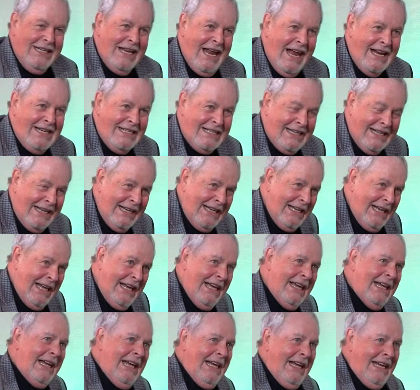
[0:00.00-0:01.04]

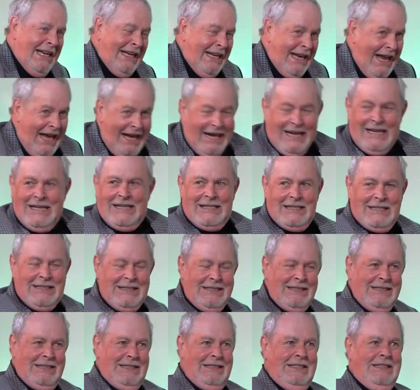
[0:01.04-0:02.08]
1989.
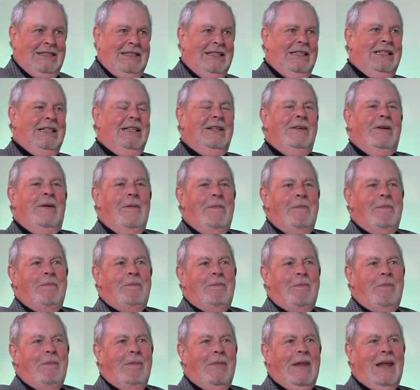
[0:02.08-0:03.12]
It can't be now,
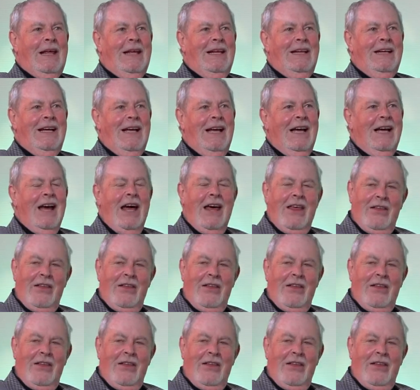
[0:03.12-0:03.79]
Gerry. I'm not old enough yeah, to